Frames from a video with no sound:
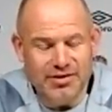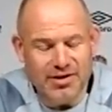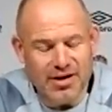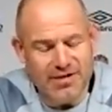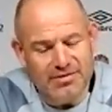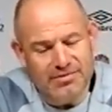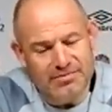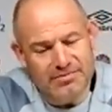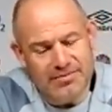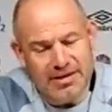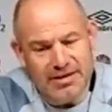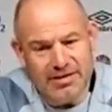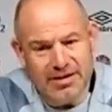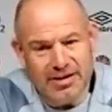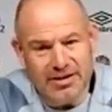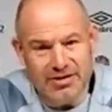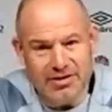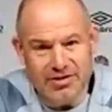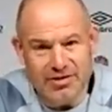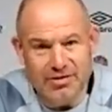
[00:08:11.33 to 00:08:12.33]
So
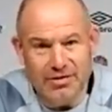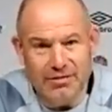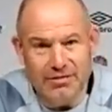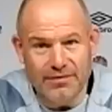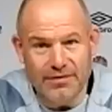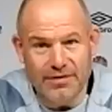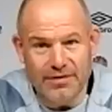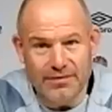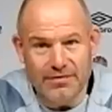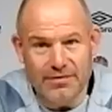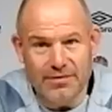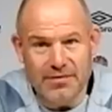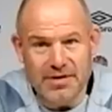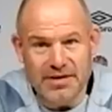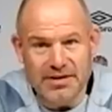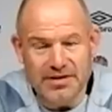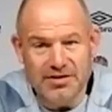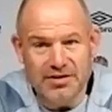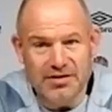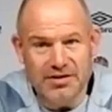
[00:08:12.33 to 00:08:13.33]
that's not for
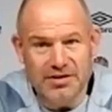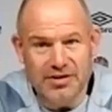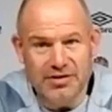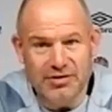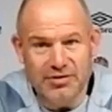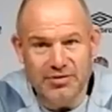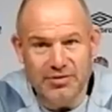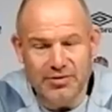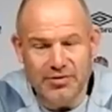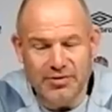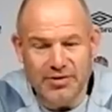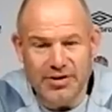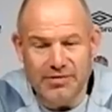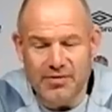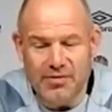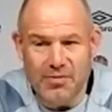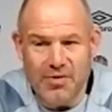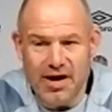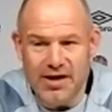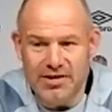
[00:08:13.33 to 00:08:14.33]
me to discuss or
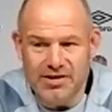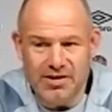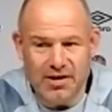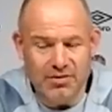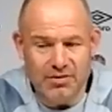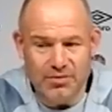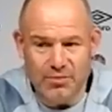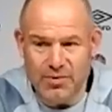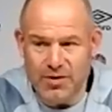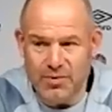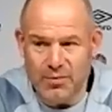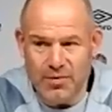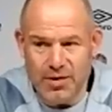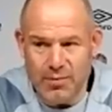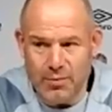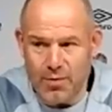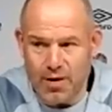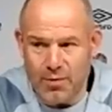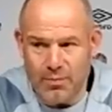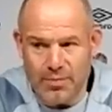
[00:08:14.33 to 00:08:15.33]
give away. So look,
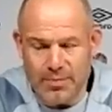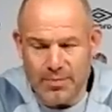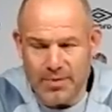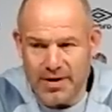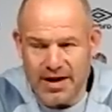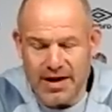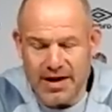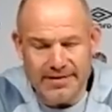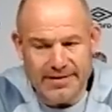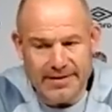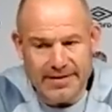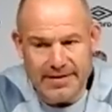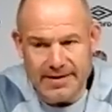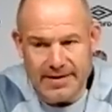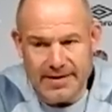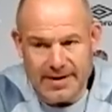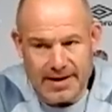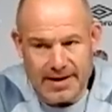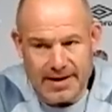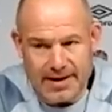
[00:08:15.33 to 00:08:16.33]
we're well prepared.
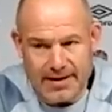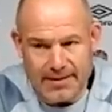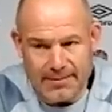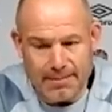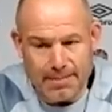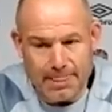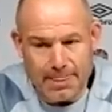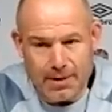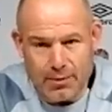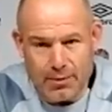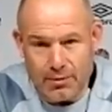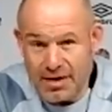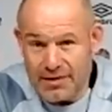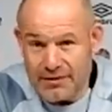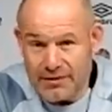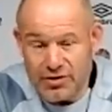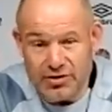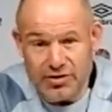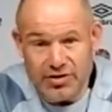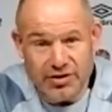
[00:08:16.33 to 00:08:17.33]
We
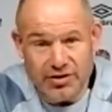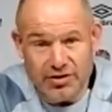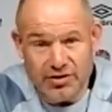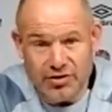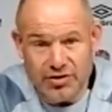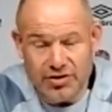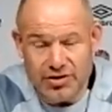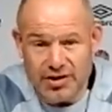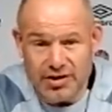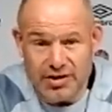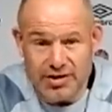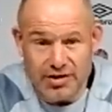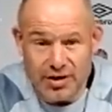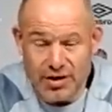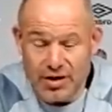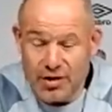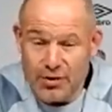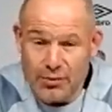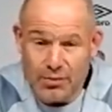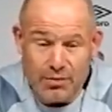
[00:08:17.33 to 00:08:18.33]
have contingencies.
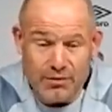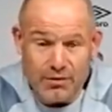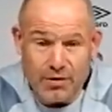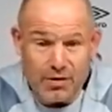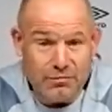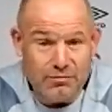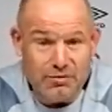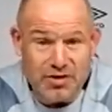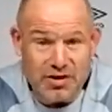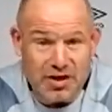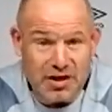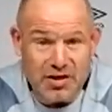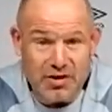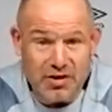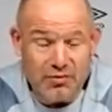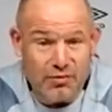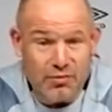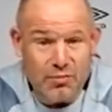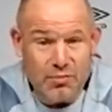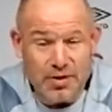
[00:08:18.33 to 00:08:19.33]
We've got a
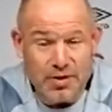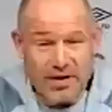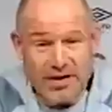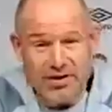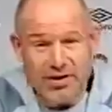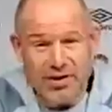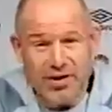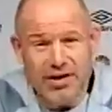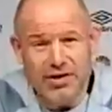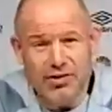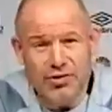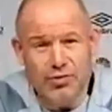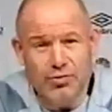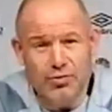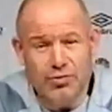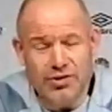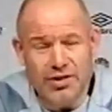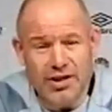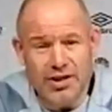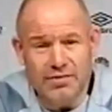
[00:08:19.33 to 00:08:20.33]
resilient group, and it's a
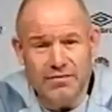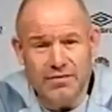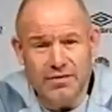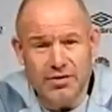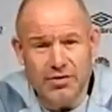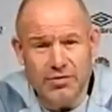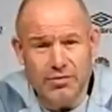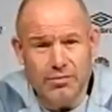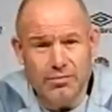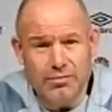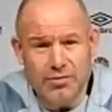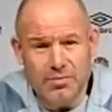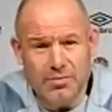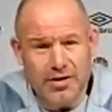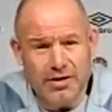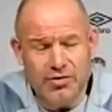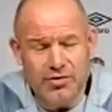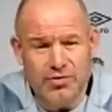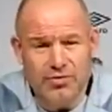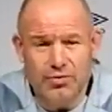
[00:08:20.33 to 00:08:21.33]
good test for this group to
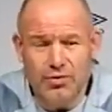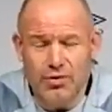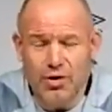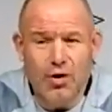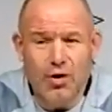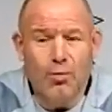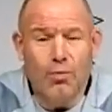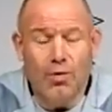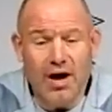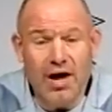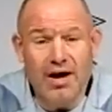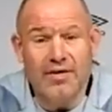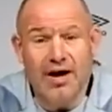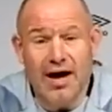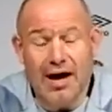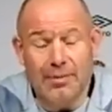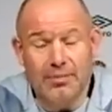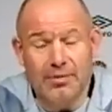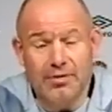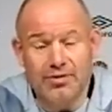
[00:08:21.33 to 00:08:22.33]
make sure
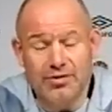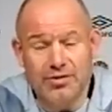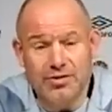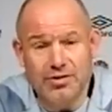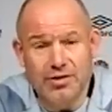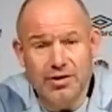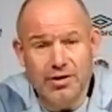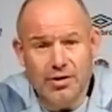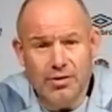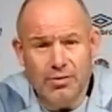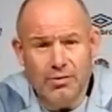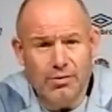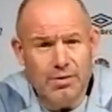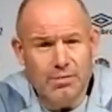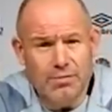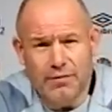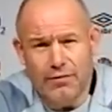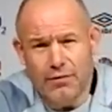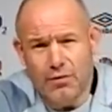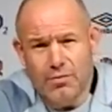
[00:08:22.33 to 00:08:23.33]
whatever happens,
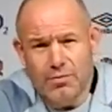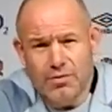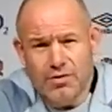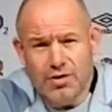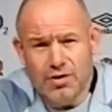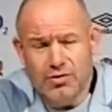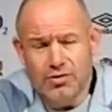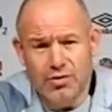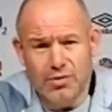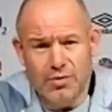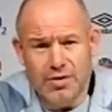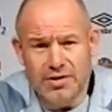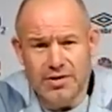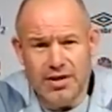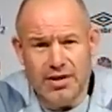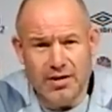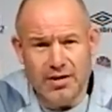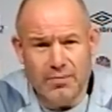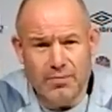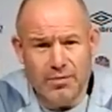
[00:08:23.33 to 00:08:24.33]
we perform and do
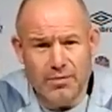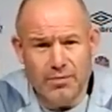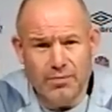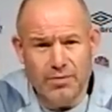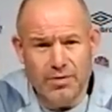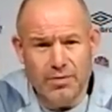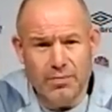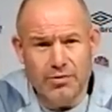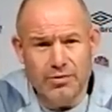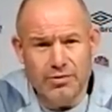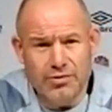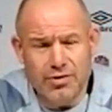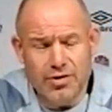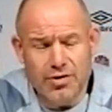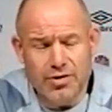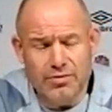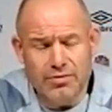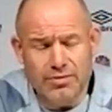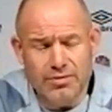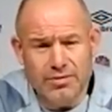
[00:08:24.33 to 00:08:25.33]
exactly what we want to
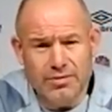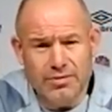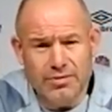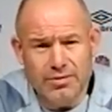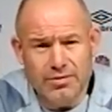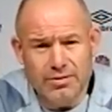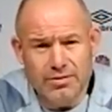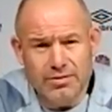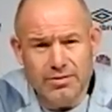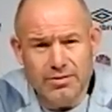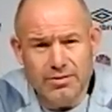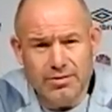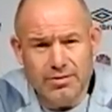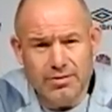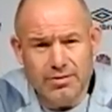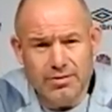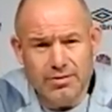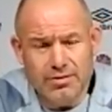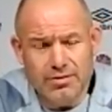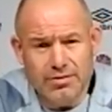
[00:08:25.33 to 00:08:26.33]
do. And
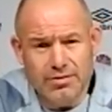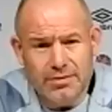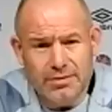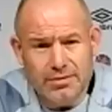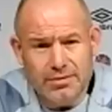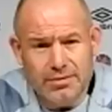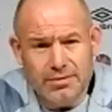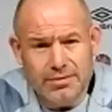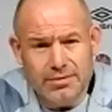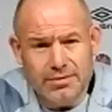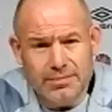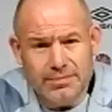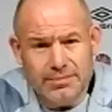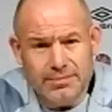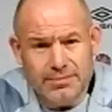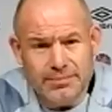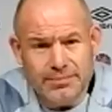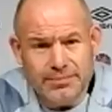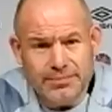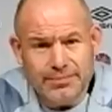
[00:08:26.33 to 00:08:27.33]
how late will you leave
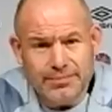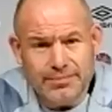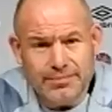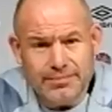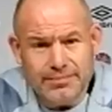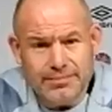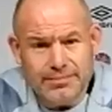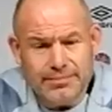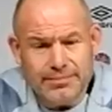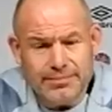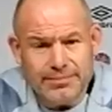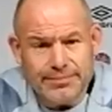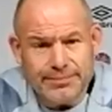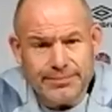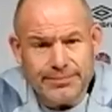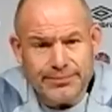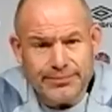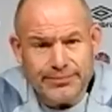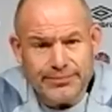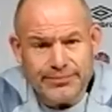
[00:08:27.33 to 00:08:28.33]
it before
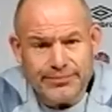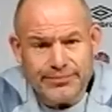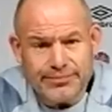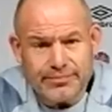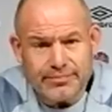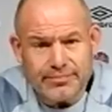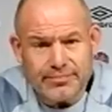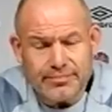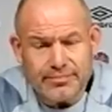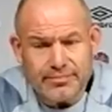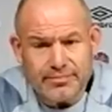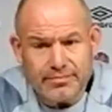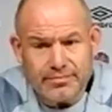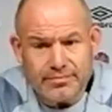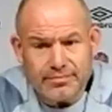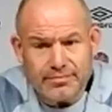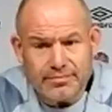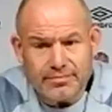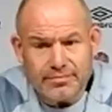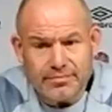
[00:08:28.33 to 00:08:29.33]
making a decision on the
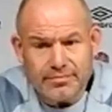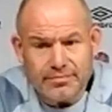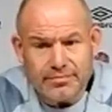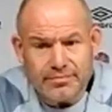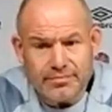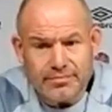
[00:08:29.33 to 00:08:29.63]
team?